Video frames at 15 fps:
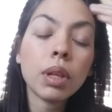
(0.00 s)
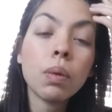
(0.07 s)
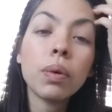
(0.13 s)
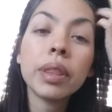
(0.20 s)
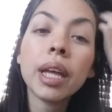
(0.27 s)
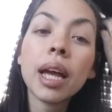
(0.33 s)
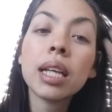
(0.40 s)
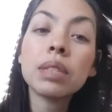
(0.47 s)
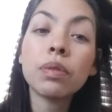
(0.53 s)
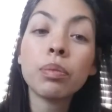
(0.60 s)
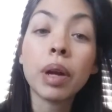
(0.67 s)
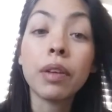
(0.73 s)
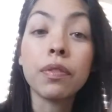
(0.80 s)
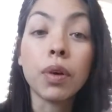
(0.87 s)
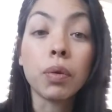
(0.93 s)
when they ask for
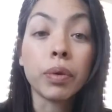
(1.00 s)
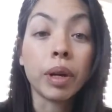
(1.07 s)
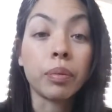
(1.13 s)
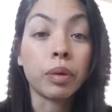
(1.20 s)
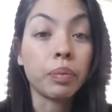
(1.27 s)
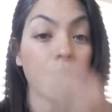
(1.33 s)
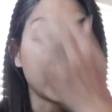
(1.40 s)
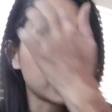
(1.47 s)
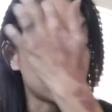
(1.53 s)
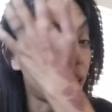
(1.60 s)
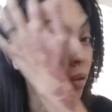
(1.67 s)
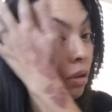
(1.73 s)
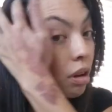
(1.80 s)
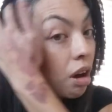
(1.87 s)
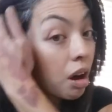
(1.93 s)
my phone number, because I
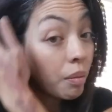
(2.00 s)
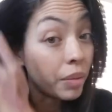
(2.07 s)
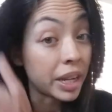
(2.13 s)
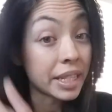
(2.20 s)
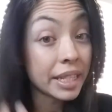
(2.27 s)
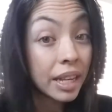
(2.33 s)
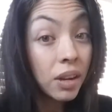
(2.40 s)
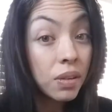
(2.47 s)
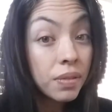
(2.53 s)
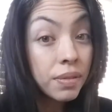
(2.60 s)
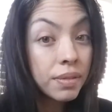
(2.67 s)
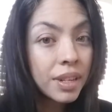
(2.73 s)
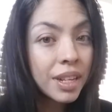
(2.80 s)
don't call myself,